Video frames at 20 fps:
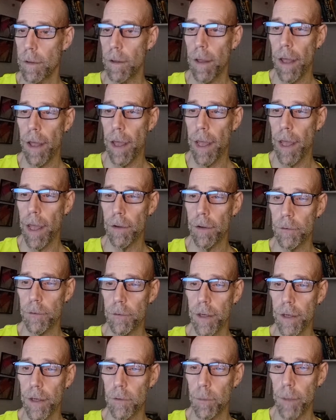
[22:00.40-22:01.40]
and
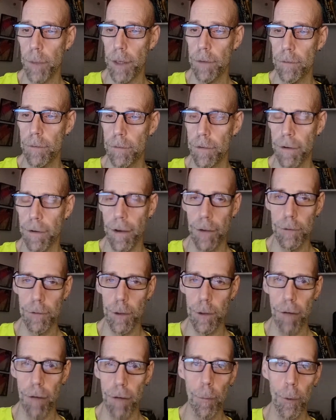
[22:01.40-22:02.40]
listening to me as I
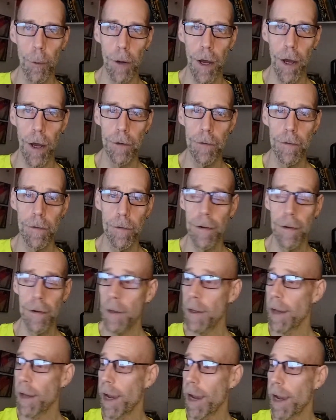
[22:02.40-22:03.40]
rambled on.
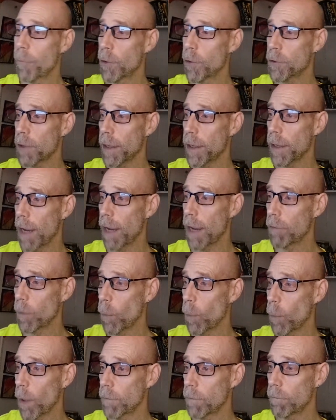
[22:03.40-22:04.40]
I appreciate
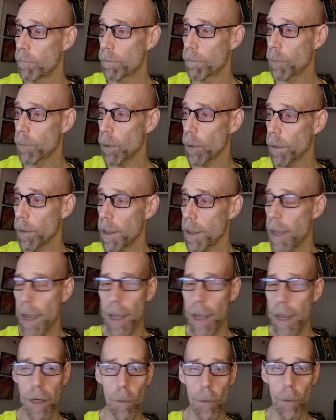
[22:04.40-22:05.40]
everyone for the
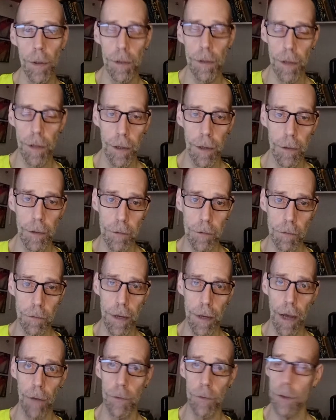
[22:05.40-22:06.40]
81 days of the
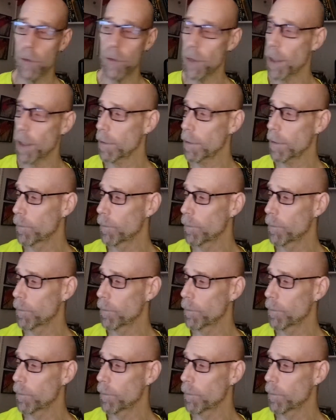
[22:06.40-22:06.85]
Tao Te Ching.